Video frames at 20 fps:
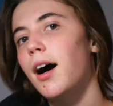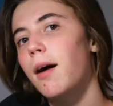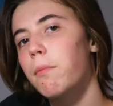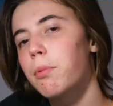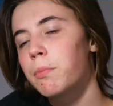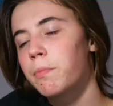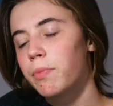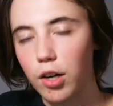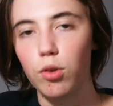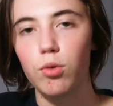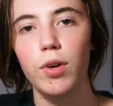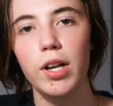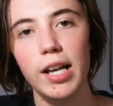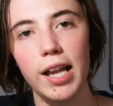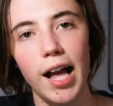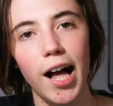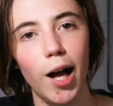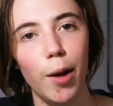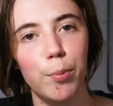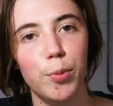up that will
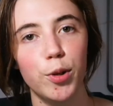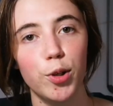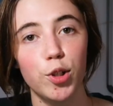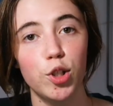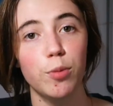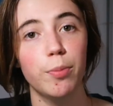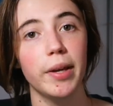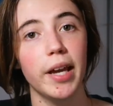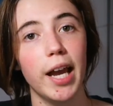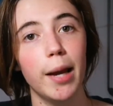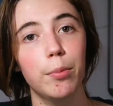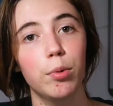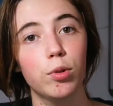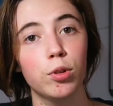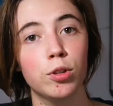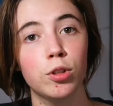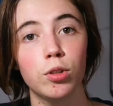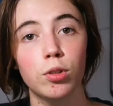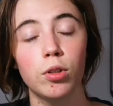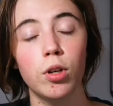really help you to be
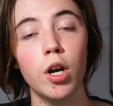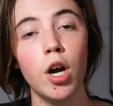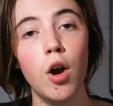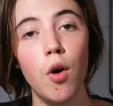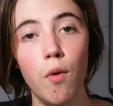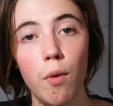able to